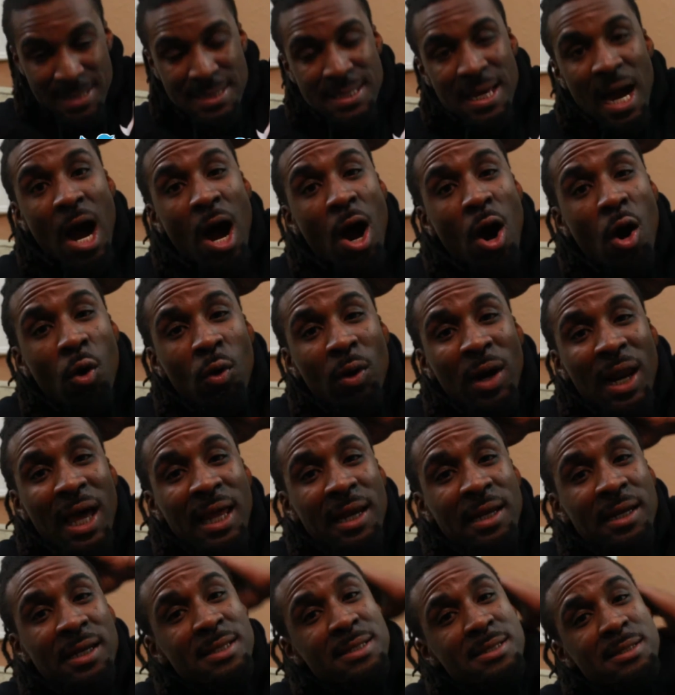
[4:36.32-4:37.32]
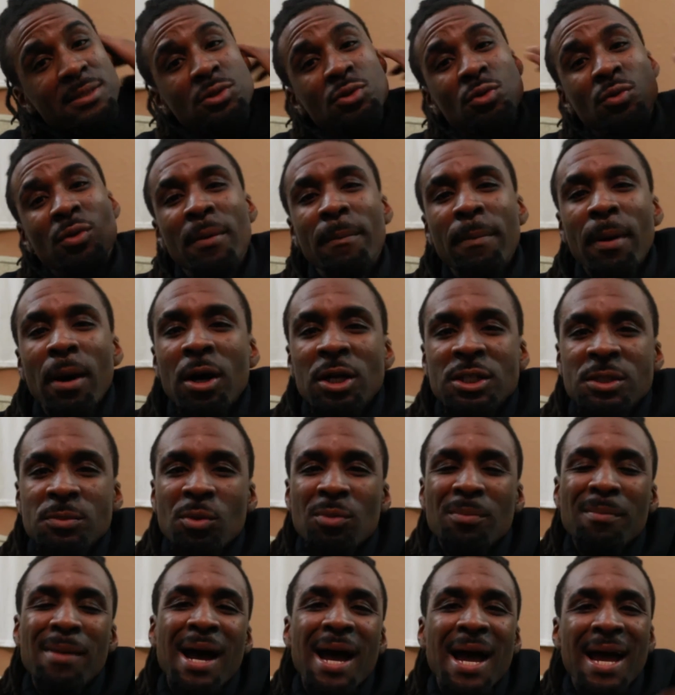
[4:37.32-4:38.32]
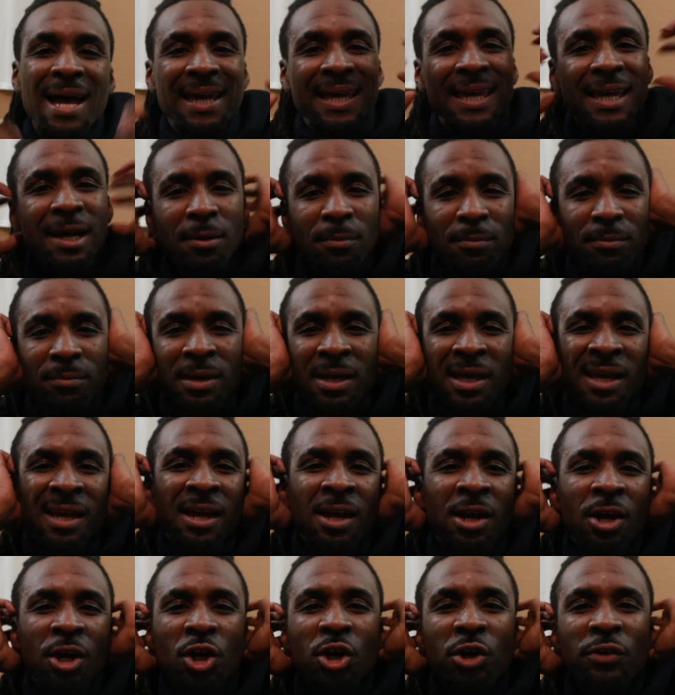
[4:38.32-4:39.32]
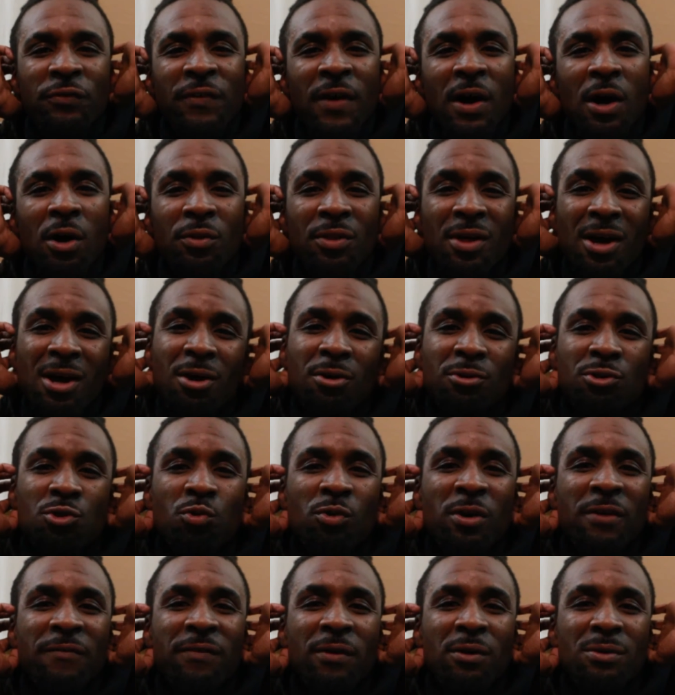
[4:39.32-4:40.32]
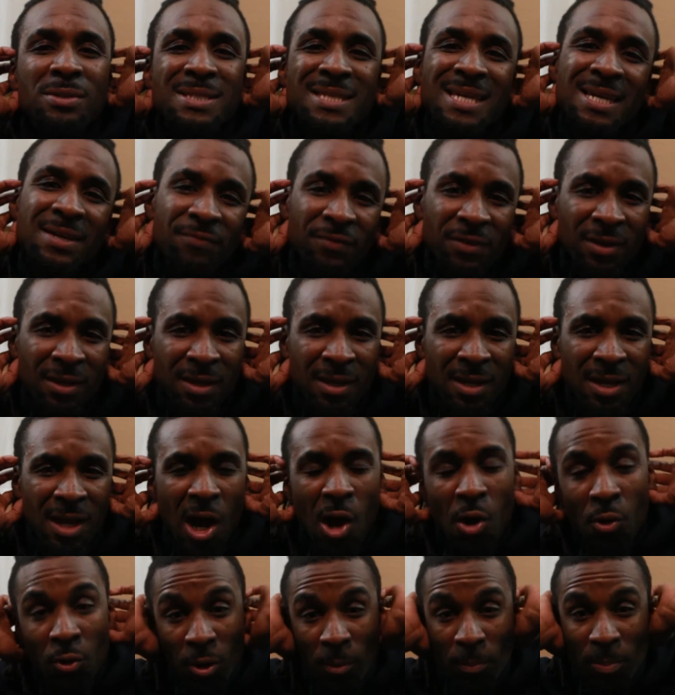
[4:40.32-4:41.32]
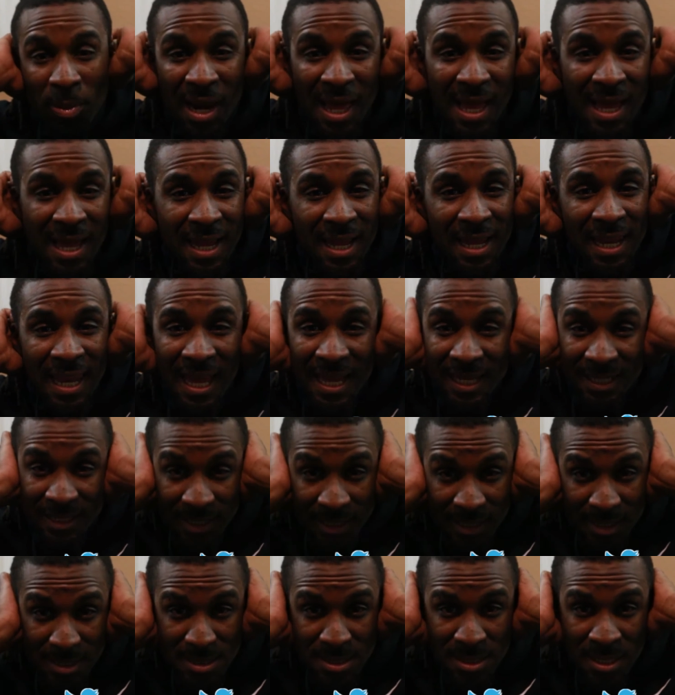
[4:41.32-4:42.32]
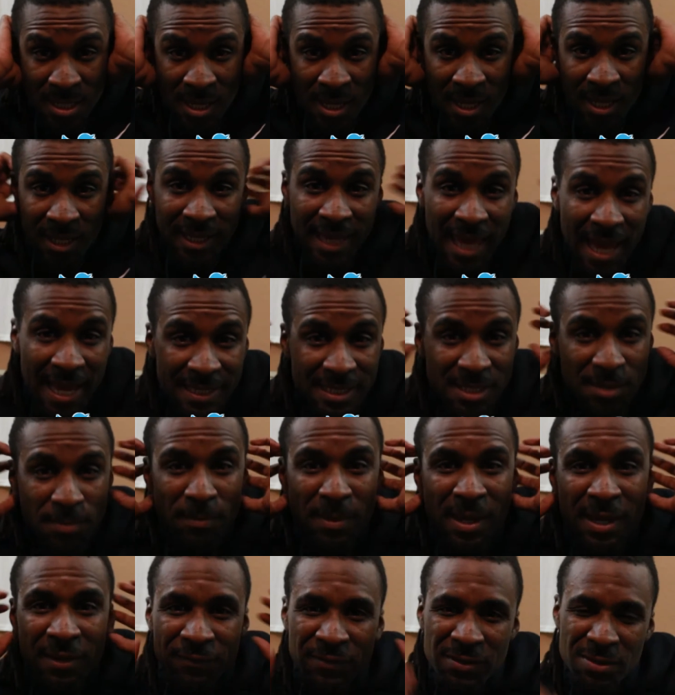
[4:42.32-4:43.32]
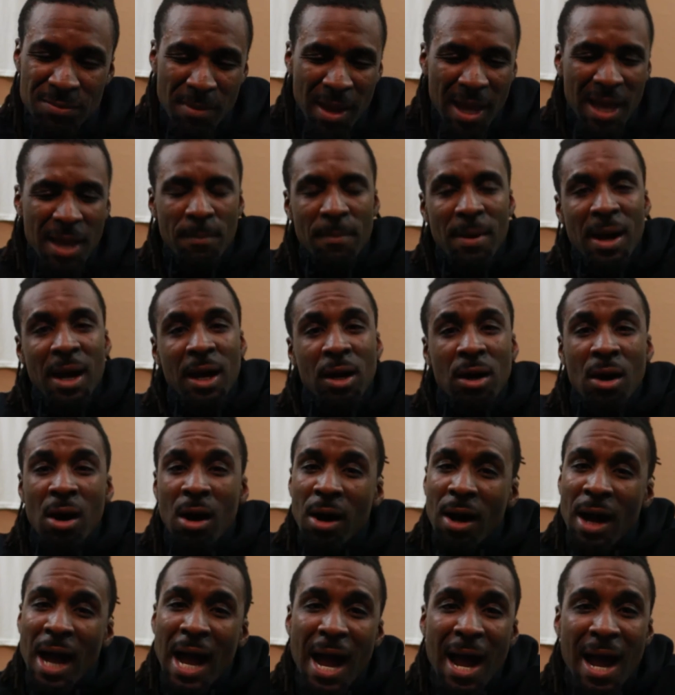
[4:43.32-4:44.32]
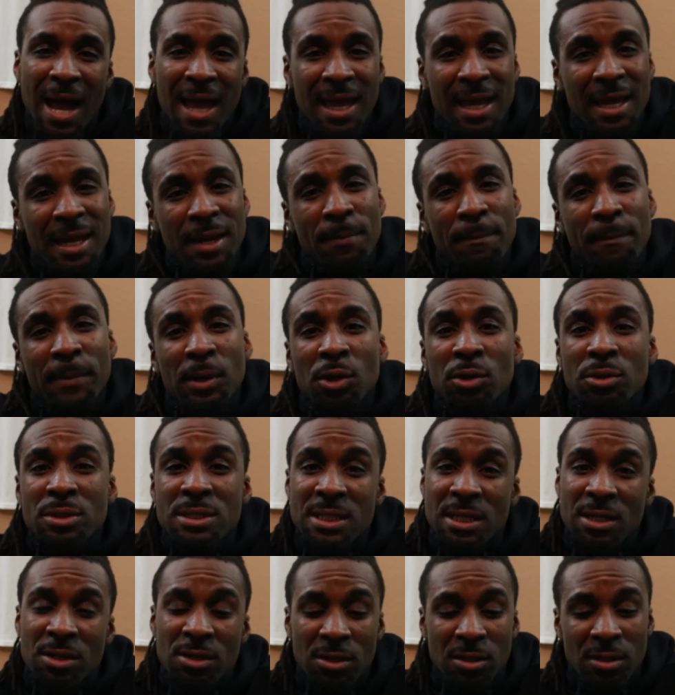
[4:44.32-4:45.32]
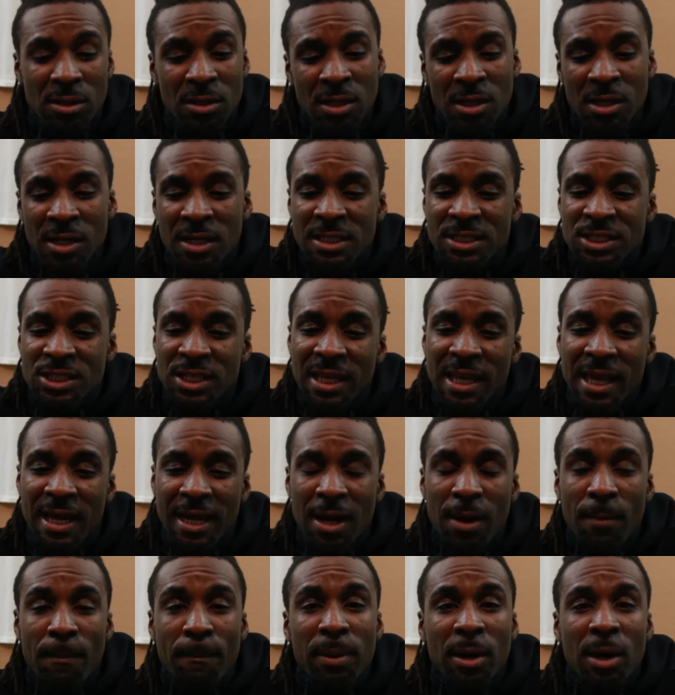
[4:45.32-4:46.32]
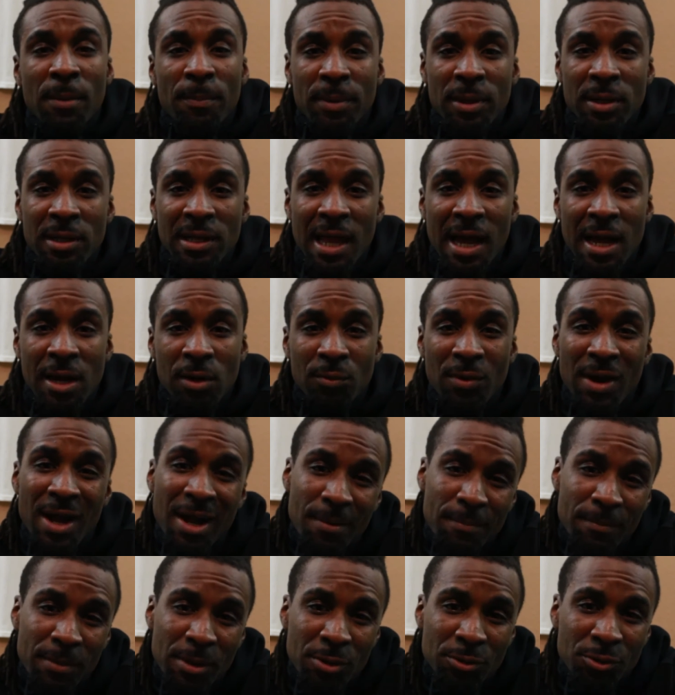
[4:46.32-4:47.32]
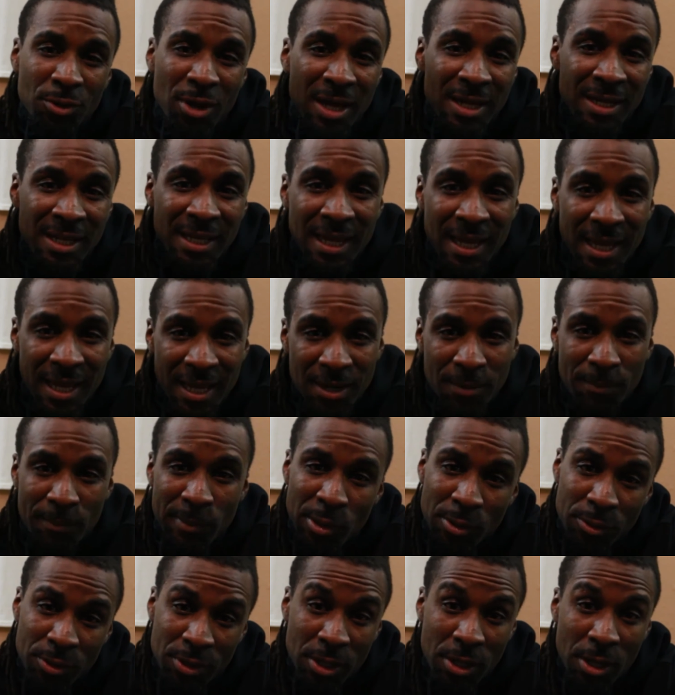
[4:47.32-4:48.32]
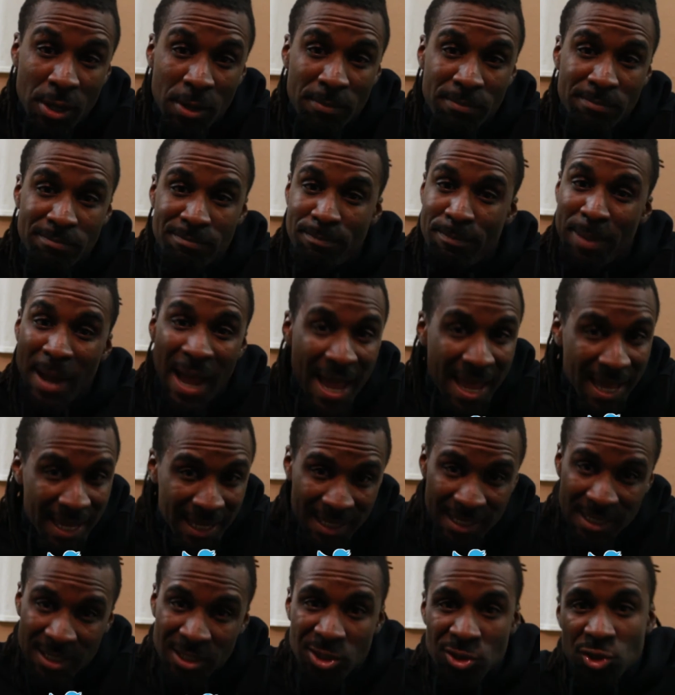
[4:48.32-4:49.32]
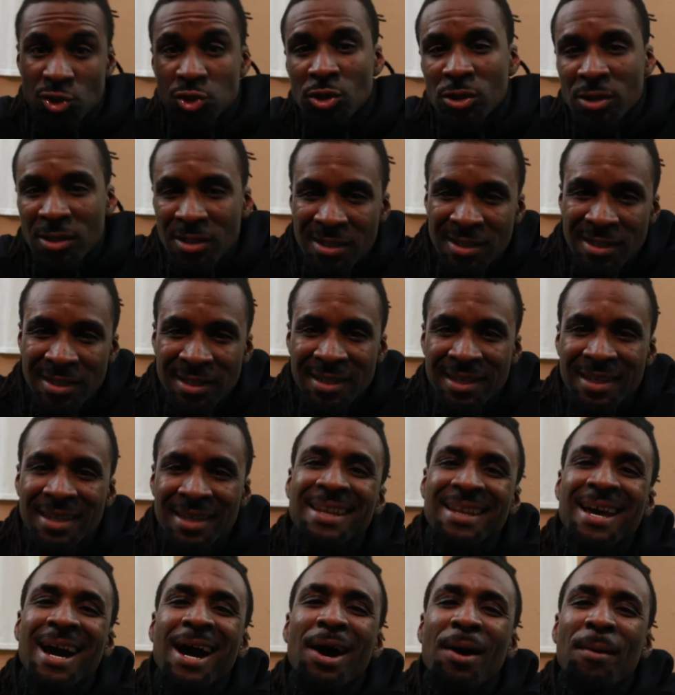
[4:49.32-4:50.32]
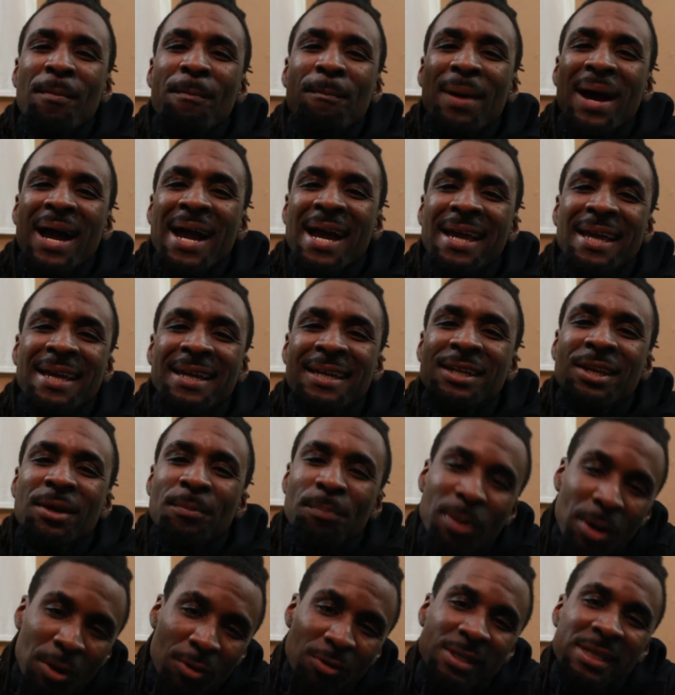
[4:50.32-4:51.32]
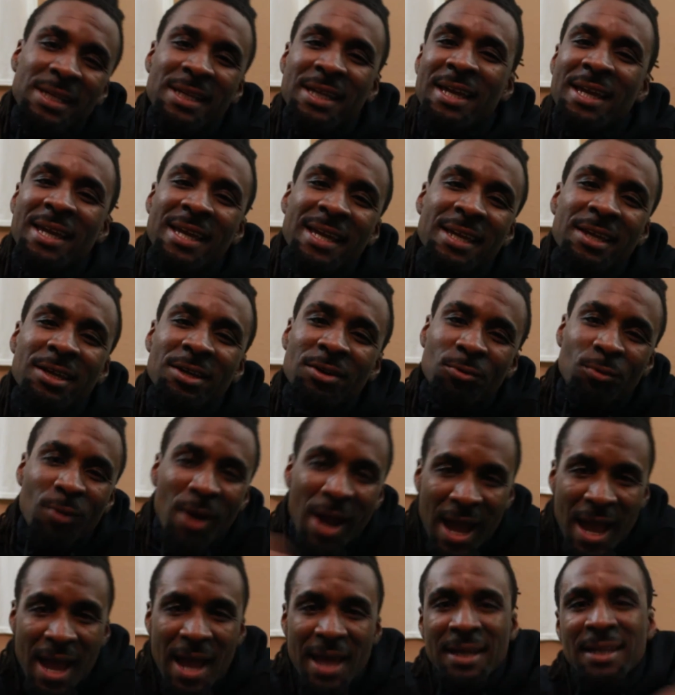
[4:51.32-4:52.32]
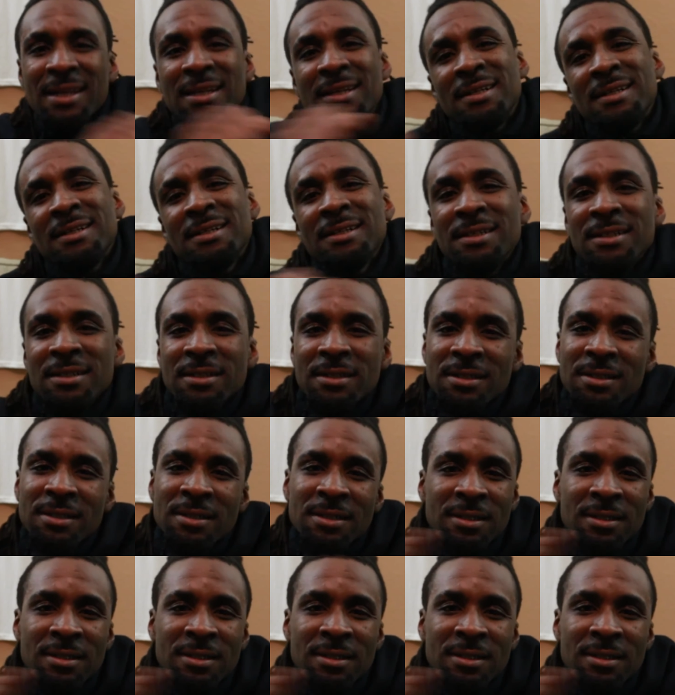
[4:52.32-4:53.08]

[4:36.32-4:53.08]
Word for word: That's all I listened to in Baltimore. Mine kept earphones on 24 seven on the plane like this got to Memphis, man, in my car, I had the music up. Just like I'm bumping like rap music. You know nigga had the music up, banging in the trunk. I'm banging Napoleon Hill, riding in the hood.